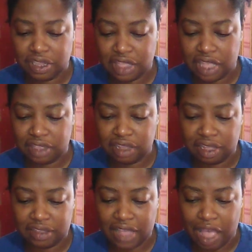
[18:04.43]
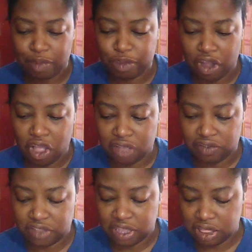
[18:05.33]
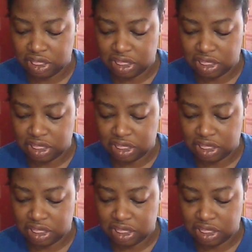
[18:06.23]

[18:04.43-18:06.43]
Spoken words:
thing that does happen often.